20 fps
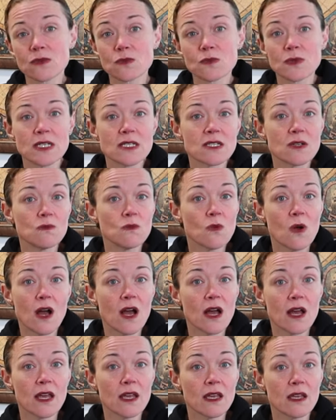the reason
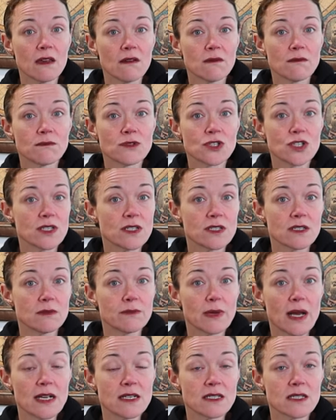why she still
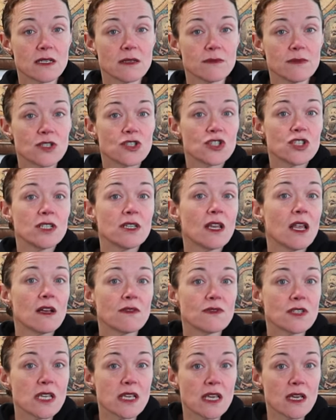buys them is she
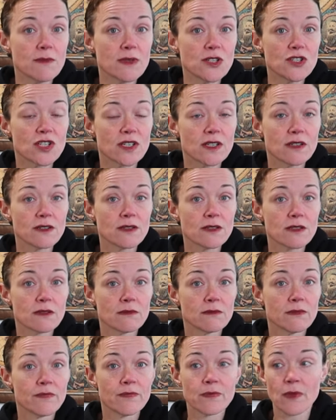loves the
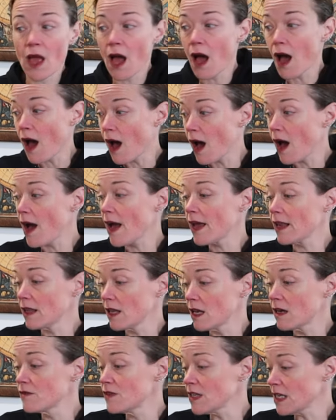images. I
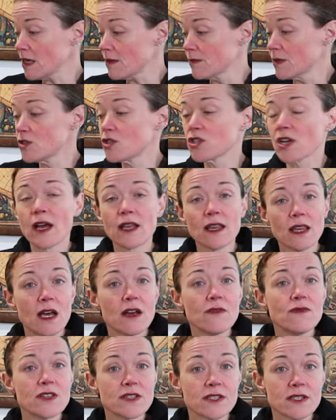love the image. I
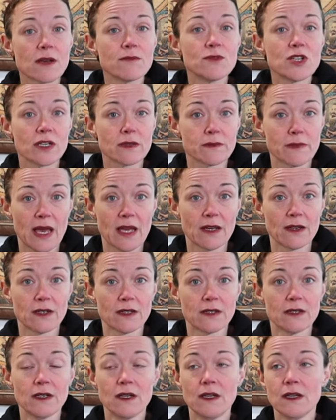love the subject
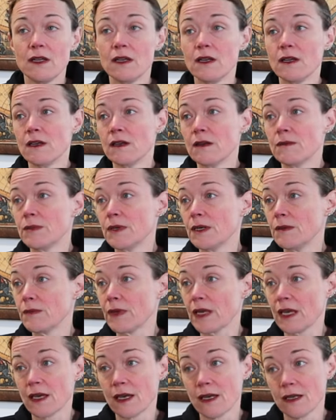matter. But
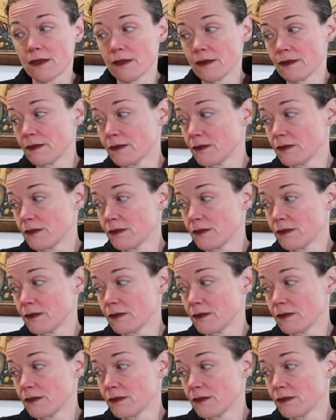man,